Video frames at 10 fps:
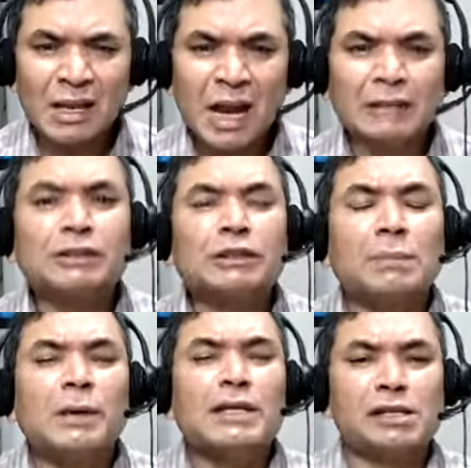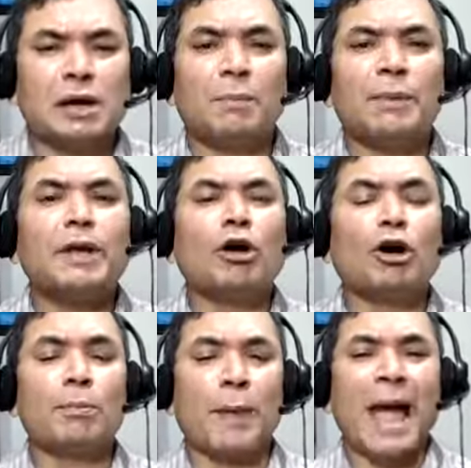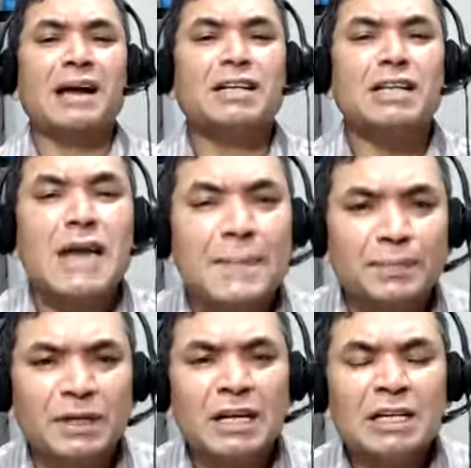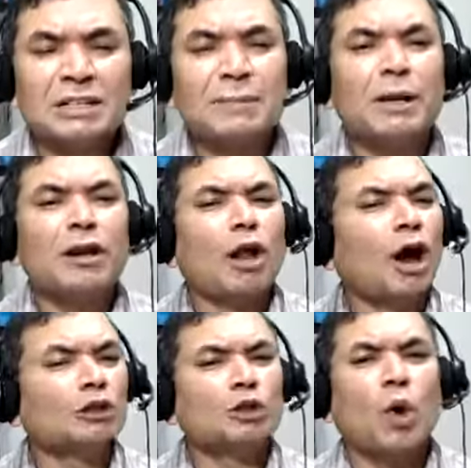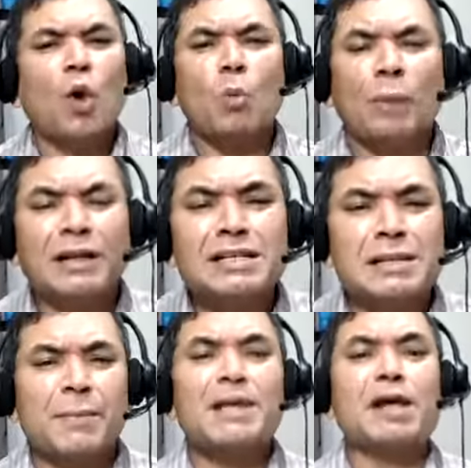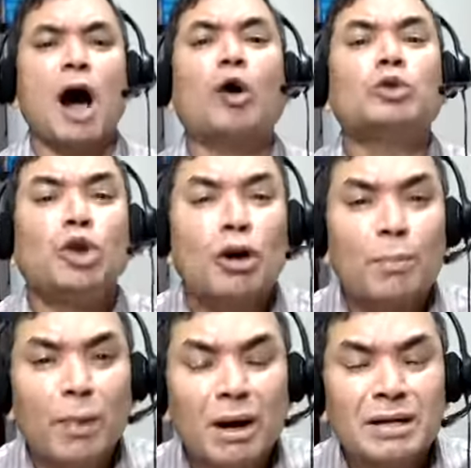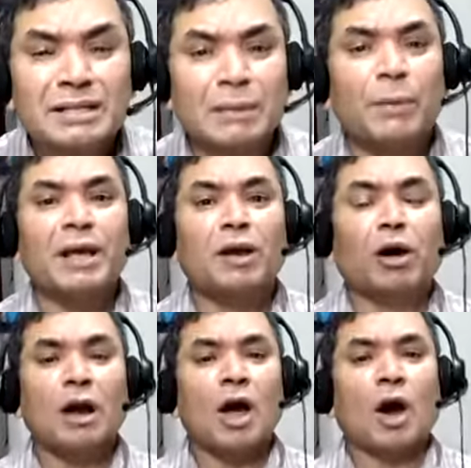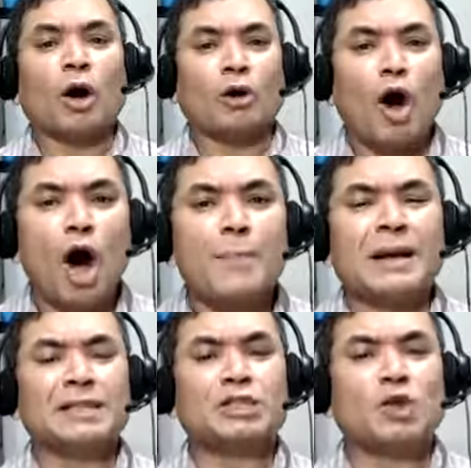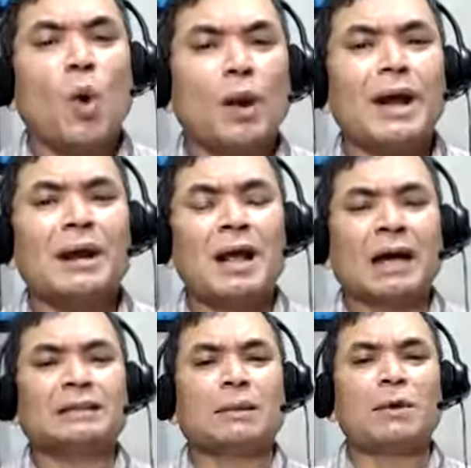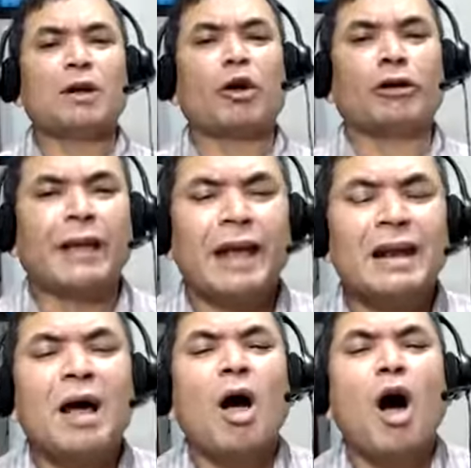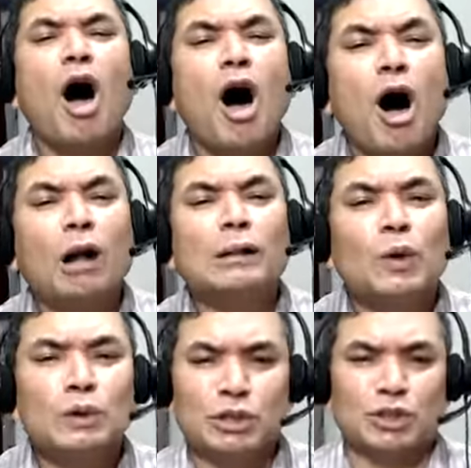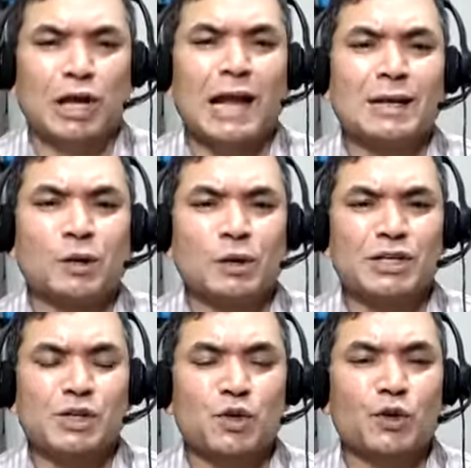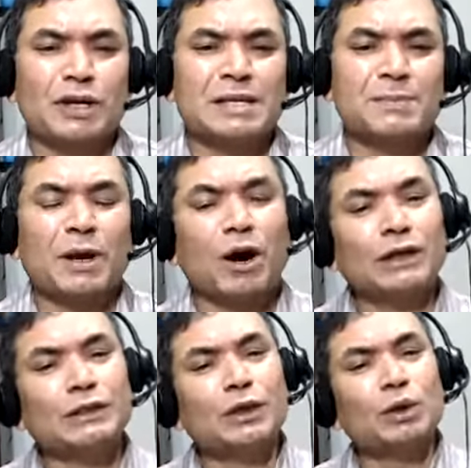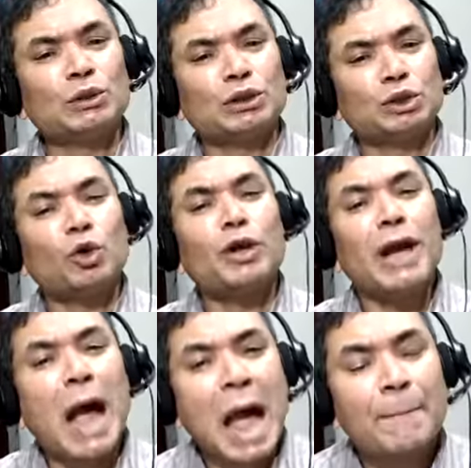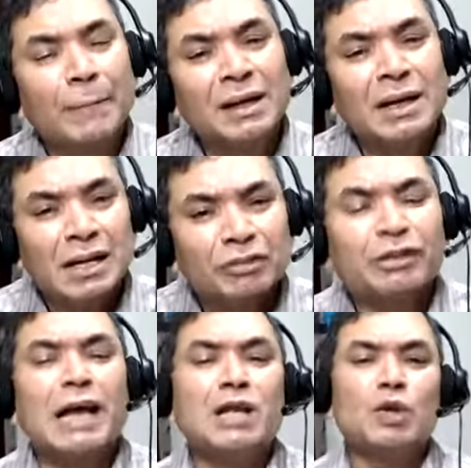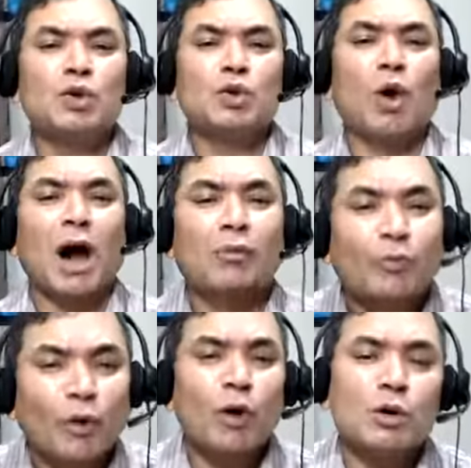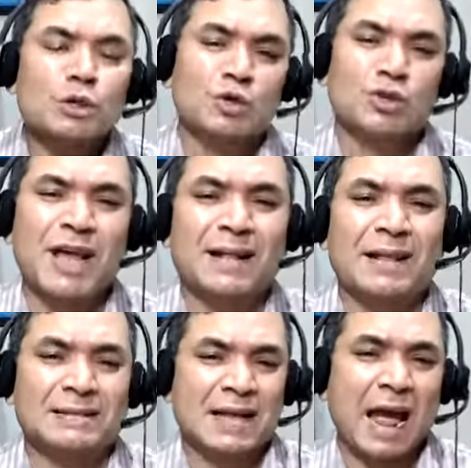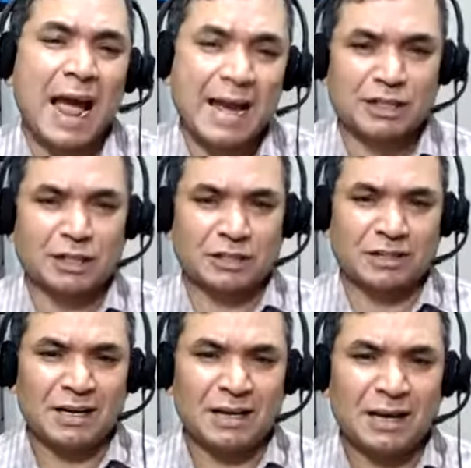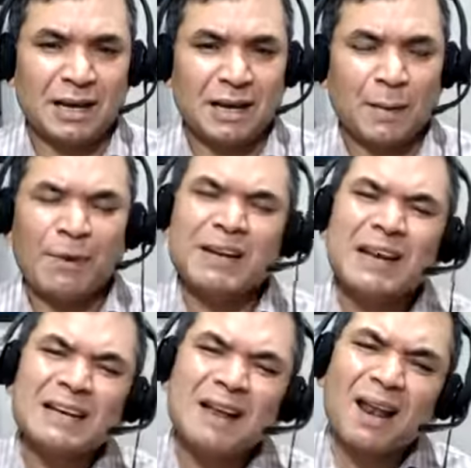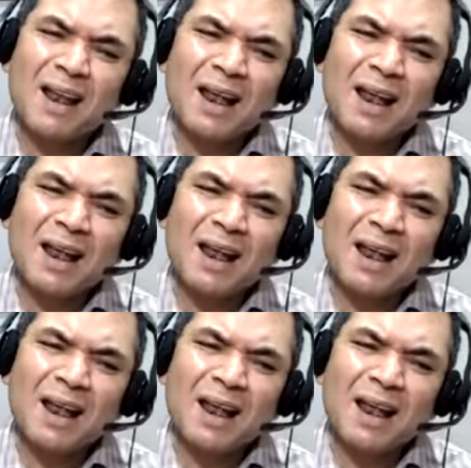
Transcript: and somebody's company got bankrupt, somebody lost whole money, somebody's house got burned, somebody got robbed and stolen, and somebody got killed. All those childhood stories, because those stories happen, then you are forced to take this action. But little,